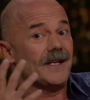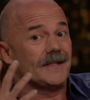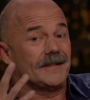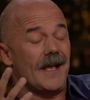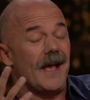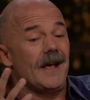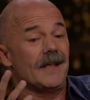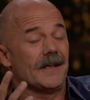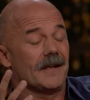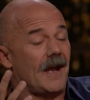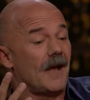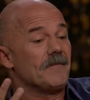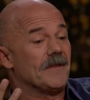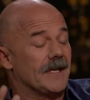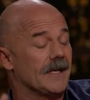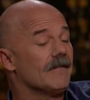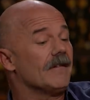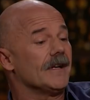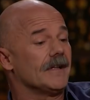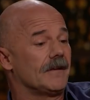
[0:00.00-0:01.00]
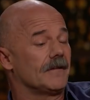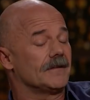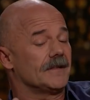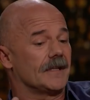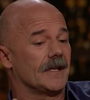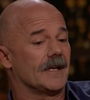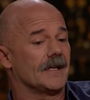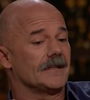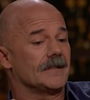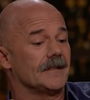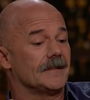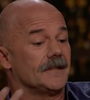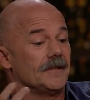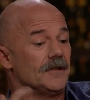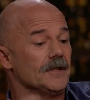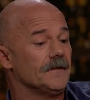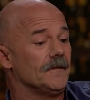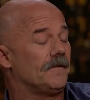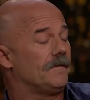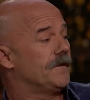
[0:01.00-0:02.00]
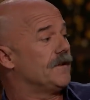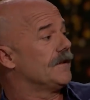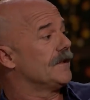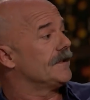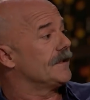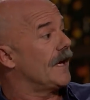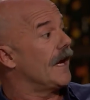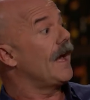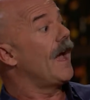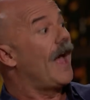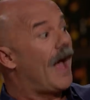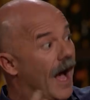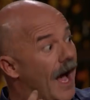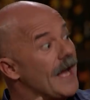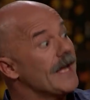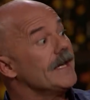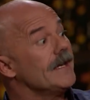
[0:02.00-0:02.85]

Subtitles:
say that I'm hearing those things, it's useful for you to say, I